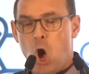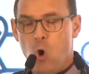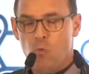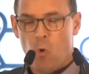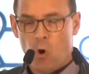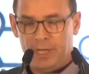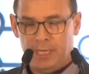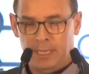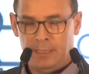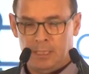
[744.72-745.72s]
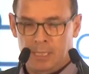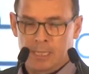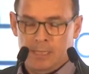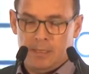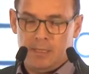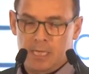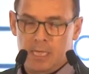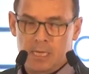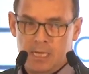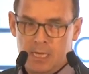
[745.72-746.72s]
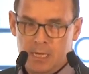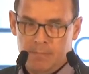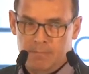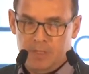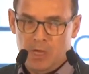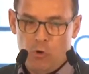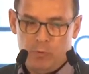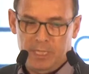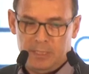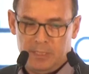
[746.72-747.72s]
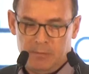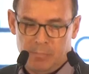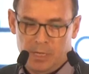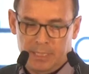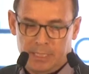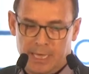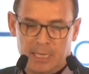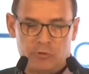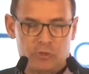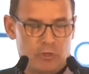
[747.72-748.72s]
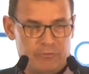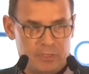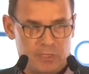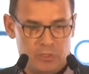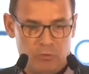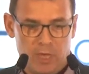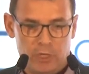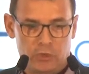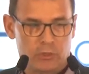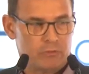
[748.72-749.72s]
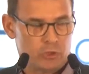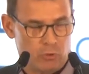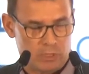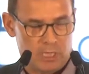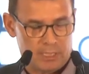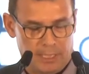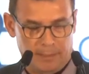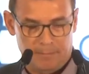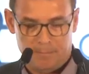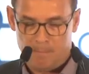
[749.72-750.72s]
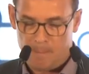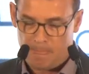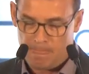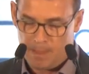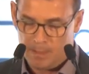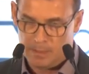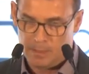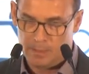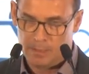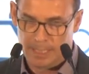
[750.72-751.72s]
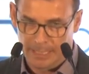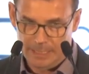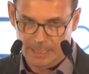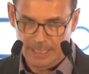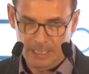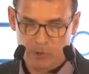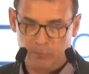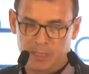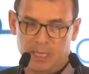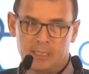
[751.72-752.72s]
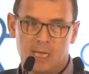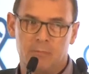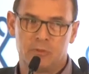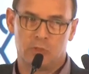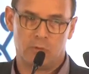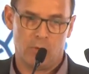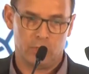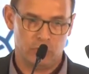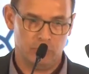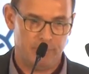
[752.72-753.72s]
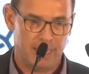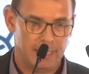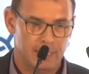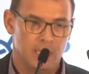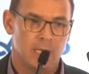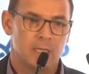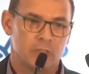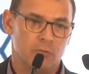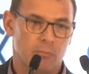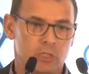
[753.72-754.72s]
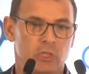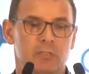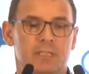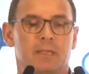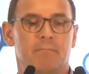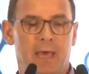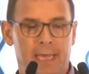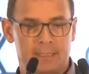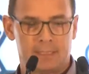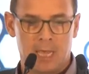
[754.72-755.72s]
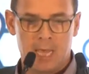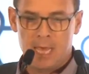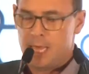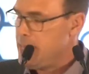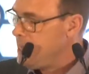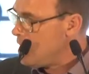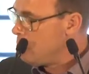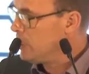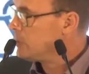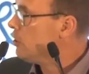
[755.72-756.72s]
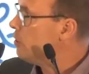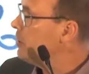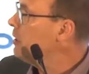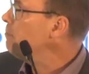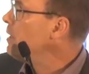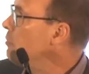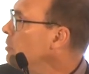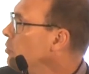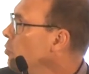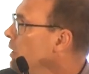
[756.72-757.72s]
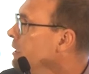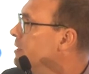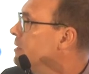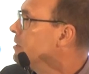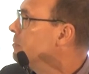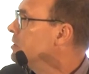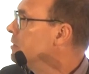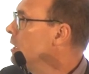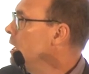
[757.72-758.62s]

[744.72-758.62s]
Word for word: avoiding the, um, the overheating by a catastrophic situation of shortcutting. Secondly, when we then come to the module pack, to the modules and the packs, here we're talking about the cooling systems.